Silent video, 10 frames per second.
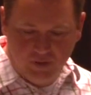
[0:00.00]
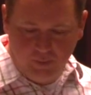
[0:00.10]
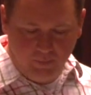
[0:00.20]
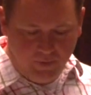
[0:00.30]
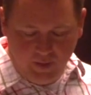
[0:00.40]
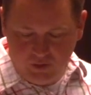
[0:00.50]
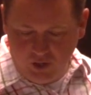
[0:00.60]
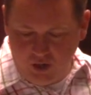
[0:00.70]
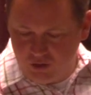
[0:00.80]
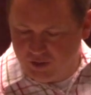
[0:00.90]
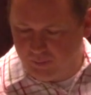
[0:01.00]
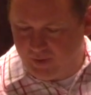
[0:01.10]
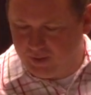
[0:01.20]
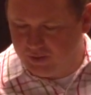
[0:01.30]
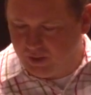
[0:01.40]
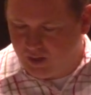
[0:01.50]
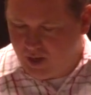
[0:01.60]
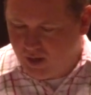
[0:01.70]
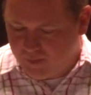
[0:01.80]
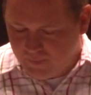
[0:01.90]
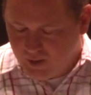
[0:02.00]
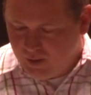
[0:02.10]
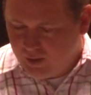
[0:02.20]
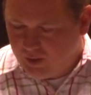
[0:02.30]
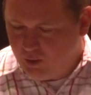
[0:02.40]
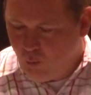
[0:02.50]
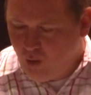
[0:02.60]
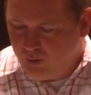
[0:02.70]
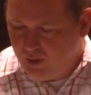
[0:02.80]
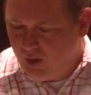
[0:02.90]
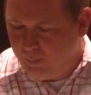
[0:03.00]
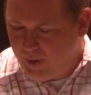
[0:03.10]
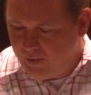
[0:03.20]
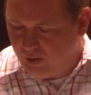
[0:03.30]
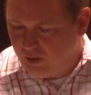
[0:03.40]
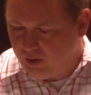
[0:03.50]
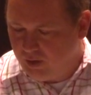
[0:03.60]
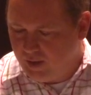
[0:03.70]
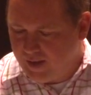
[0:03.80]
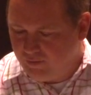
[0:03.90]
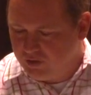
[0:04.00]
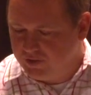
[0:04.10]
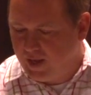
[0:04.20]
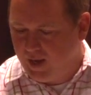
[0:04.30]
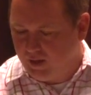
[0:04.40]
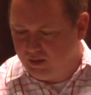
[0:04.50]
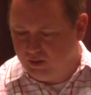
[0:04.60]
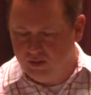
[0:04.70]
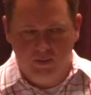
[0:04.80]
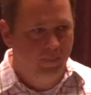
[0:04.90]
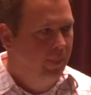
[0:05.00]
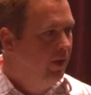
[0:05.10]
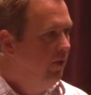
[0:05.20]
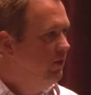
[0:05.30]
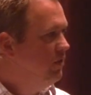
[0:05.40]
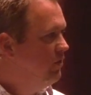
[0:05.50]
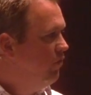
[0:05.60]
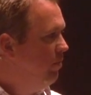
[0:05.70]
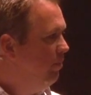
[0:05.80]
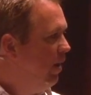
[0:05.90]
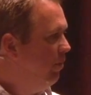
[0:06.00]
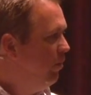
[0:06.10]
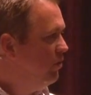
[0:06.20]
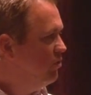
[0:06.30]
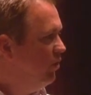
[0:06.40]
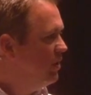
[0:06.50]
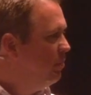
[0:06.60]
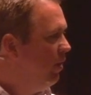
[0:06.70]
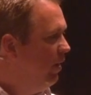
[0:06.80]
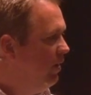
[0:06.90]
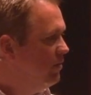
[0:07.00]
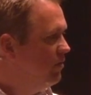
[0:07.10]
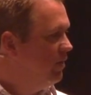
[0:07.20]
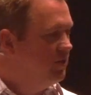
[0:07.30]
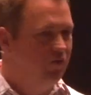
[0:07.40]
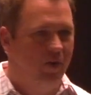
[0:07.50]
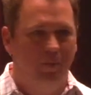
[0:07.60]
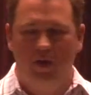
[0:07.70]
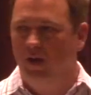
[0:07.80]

some things, or I heard some things that you won't hear a mother ever say. And this is from personal experience. It's from